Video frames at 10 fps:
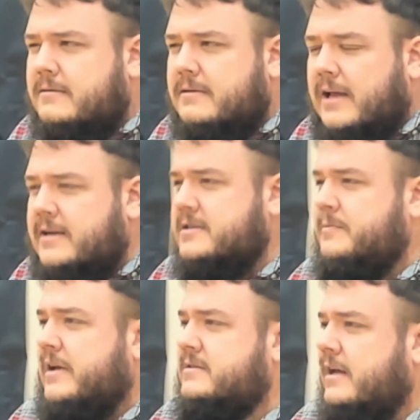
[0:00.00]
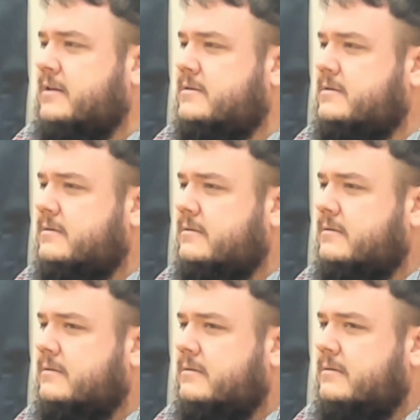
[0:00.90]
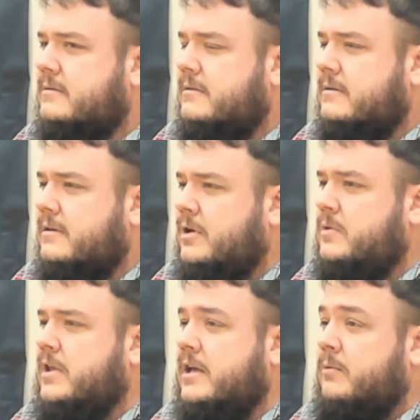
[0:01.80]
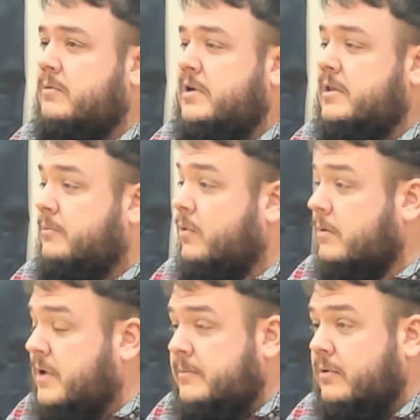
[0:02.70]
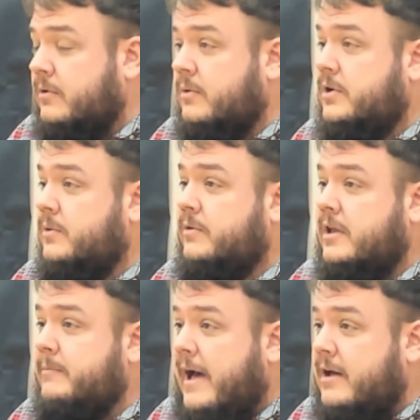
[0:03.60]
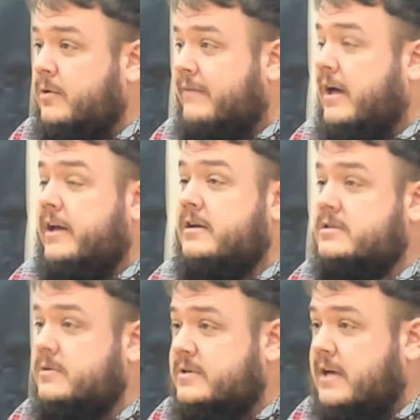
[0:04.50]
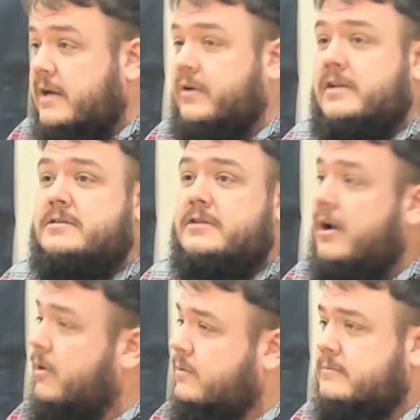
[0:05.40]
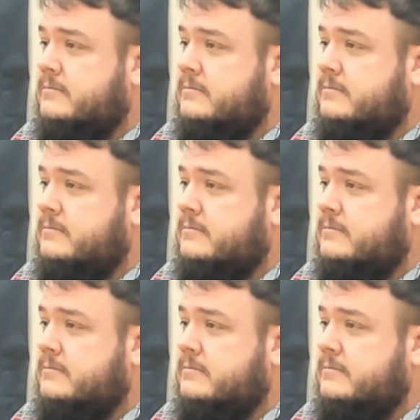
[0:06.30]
That doesn't make sense. You'd think it would be the poor people who are doing really bad, who have the highest suicide rates. No.